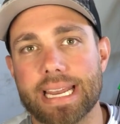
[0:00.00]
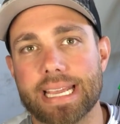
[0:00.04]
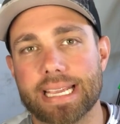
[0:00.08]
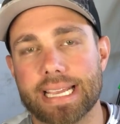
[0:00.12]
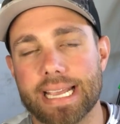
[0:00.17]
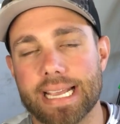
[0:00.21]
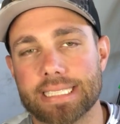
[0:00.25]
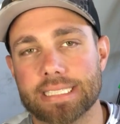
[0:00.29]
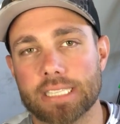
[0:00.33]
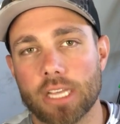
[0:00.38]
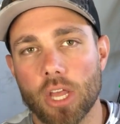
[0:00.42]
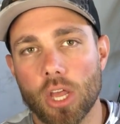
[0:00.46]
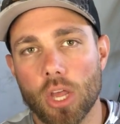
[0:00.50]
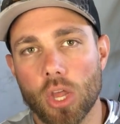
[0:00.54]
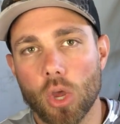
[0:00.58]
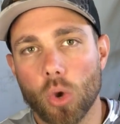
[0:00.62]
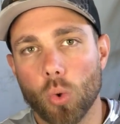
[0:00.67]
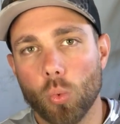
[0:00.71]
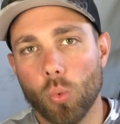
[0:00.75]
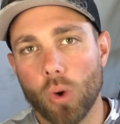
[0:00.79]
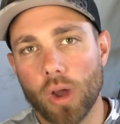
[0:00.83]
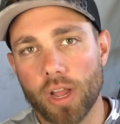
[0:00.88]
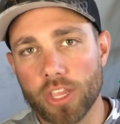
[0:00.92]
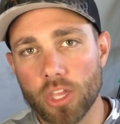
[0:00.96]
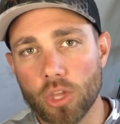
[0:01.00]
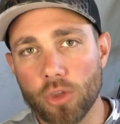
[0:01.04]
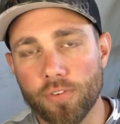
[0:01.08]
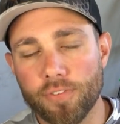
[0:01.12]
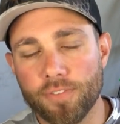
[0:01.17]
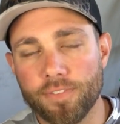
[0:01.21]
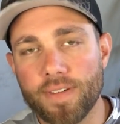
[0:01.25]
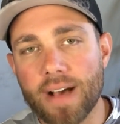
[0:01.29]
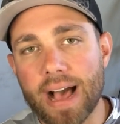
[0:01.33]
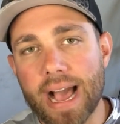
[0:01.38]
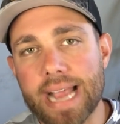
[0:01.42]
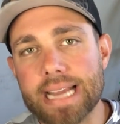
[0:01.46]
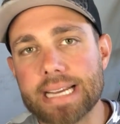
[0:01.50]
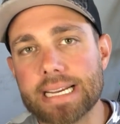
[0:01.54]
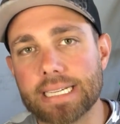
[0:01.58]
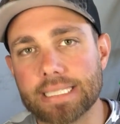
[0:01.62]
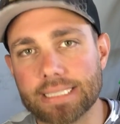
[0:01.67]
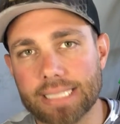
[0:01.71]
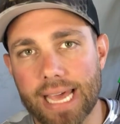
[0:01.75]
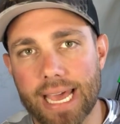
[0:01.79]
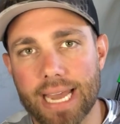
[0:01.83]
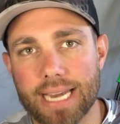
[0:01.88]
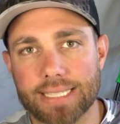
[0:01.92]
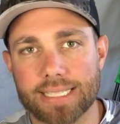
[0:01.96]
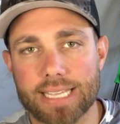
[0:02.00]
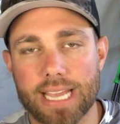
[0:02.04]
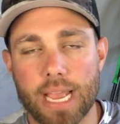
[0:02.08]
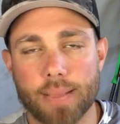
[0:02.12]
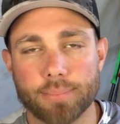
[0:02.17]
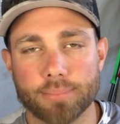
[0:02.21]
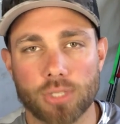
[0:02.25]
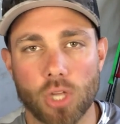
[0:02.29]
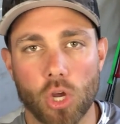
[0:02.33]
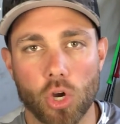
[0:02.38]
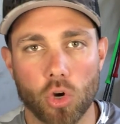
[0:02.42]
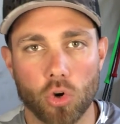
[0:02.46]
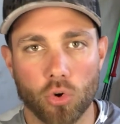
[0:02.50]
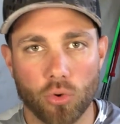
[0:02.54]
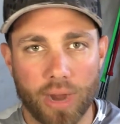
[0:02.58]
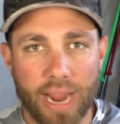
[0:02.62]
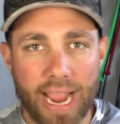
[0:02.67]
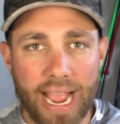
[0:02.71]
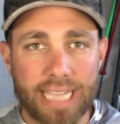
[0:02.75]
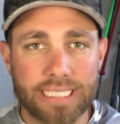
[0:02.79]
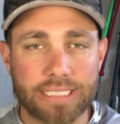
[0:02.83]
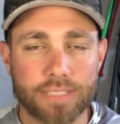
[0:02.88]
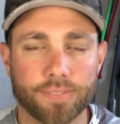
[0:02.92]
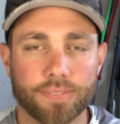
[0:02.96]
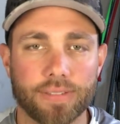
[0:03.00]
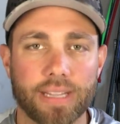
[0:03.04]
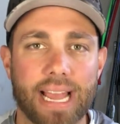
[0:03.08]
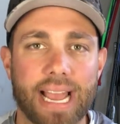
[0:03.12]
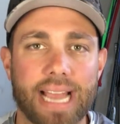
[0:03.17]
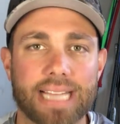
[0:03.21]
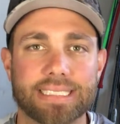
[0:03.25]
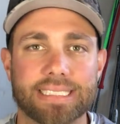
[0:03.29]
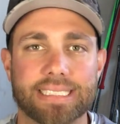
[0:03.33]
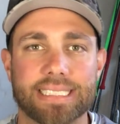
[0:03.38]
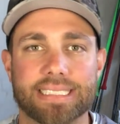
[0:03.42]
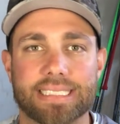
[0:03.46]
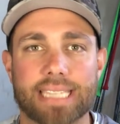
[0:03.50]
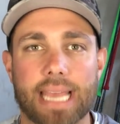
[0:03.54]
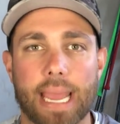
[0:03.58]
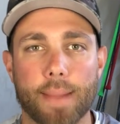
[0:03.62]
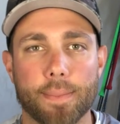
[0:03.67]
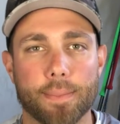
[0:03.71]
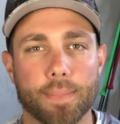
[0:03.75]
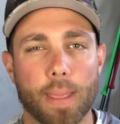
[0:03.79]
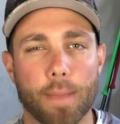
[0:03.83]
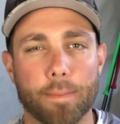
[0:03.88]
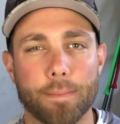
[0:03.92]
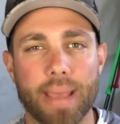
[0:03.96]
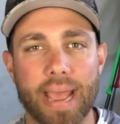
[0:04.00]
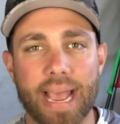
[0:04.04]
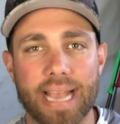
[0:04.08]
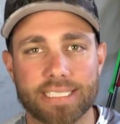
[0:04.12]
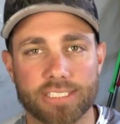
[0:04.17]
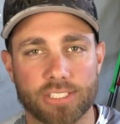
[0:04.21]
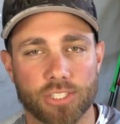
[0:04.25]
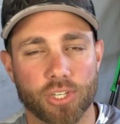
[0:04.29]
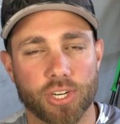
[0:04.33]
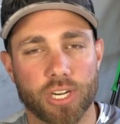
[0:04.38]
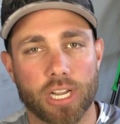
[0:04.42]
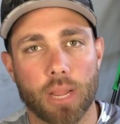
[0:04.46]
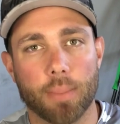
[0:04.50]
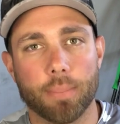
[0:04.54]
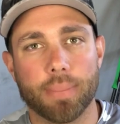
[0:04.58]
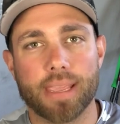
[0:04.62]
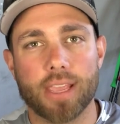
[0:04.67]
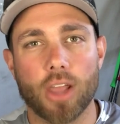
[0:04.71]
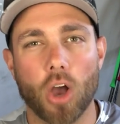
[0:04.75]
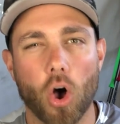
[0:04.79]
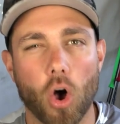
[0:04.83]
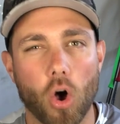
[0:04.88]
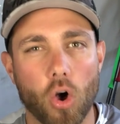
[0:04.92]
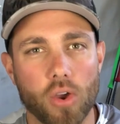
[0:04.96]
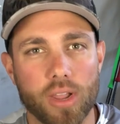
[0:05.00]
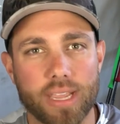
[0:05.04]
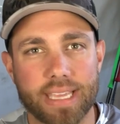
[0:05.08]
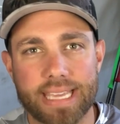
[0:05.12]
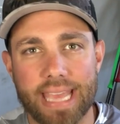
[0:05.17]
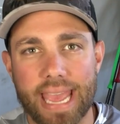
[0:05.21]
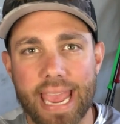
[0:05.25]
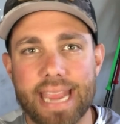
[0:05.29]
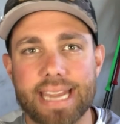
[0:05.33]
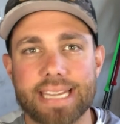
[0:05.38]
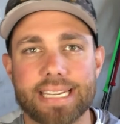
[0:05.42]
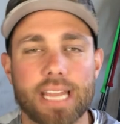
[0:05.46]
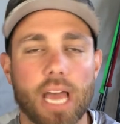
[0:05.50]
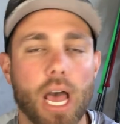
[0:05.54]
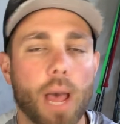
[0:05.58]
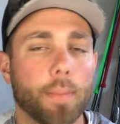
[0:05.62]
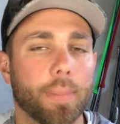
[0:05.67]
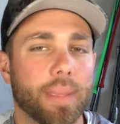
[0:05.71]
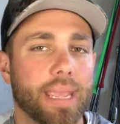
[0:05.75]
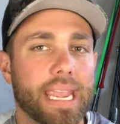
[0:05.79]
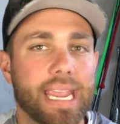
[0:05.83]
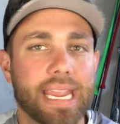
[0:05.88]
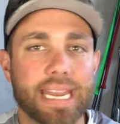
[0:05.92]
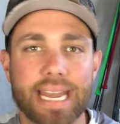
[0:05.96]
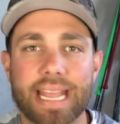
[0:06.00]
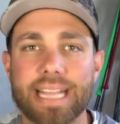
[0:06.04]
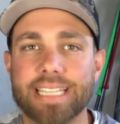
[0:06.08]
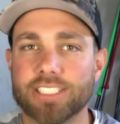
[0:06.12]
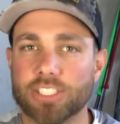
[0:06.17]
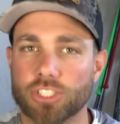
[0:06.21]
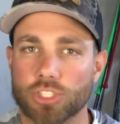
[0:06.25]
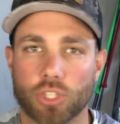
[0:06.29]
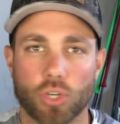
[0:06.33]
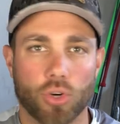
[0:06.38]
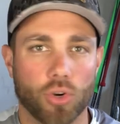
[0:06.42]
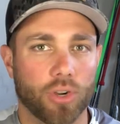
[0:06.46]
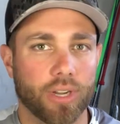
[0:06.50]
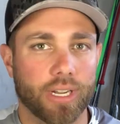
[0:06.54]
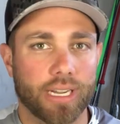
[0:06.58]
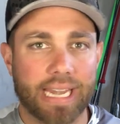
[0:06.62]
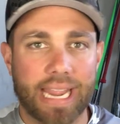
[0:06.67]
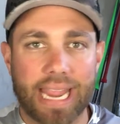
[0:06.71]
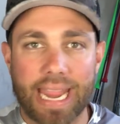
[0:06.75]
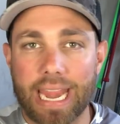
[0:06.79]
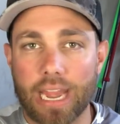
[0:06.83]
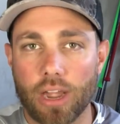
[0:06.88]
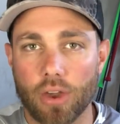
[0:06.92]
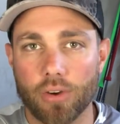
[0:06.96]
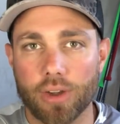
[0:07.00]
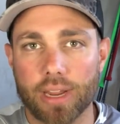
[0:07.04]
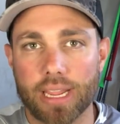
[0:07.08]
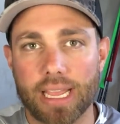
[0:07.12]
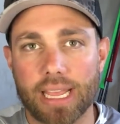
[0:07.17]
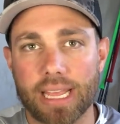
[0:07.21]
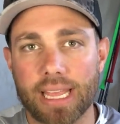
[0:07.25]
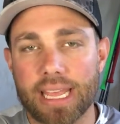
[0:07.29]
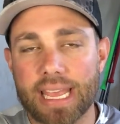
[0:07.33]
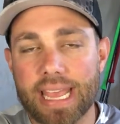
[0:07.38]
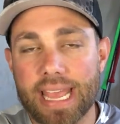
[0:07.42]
Because what you find a lot of times on grass flats is that the bass are gonna be all ganged up in a certain area.